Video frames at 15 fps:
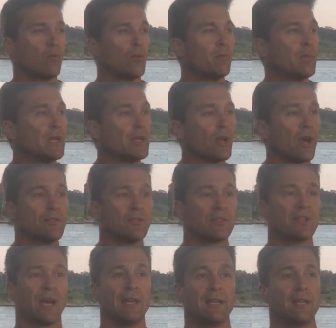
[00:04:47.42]
We've been known to
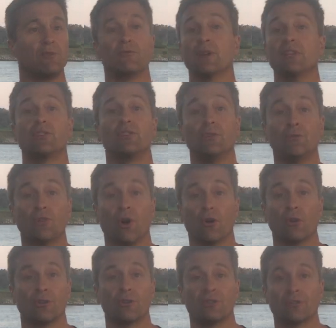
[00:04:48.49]
take in rescue
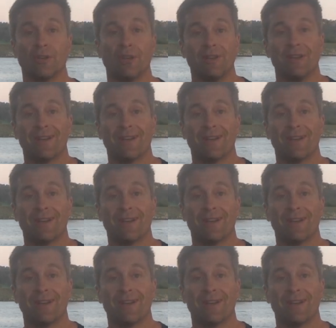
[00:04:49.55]
dogs.